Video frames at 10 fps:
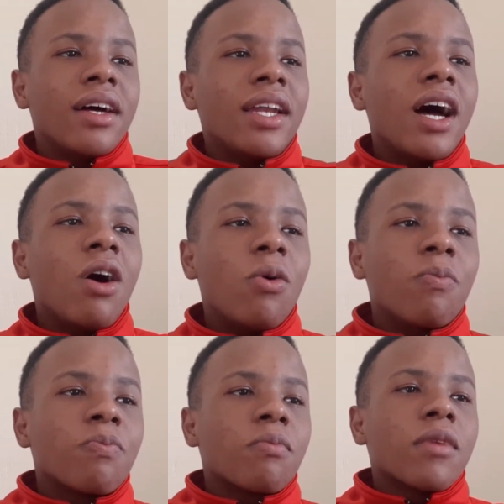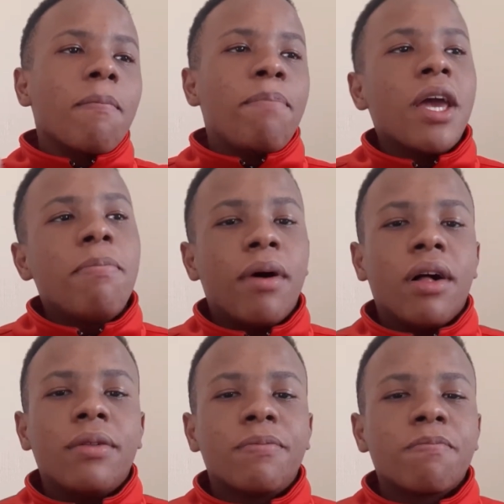Now,
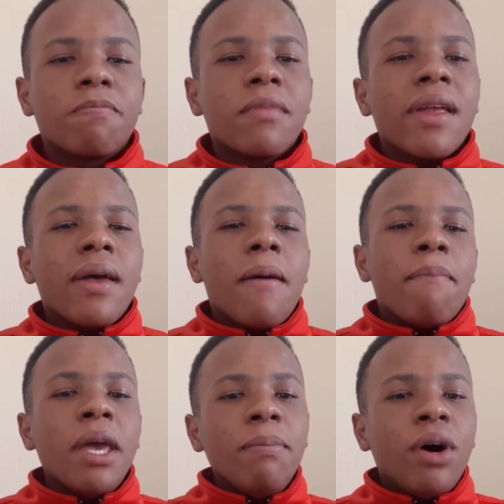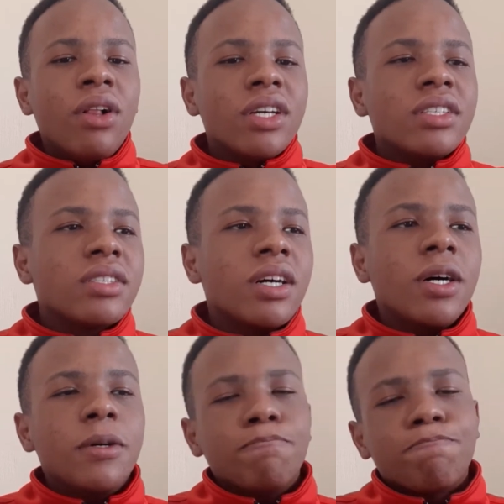PayPal. PayPal is
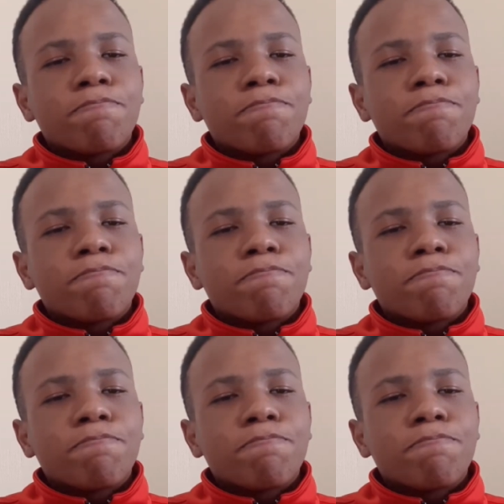a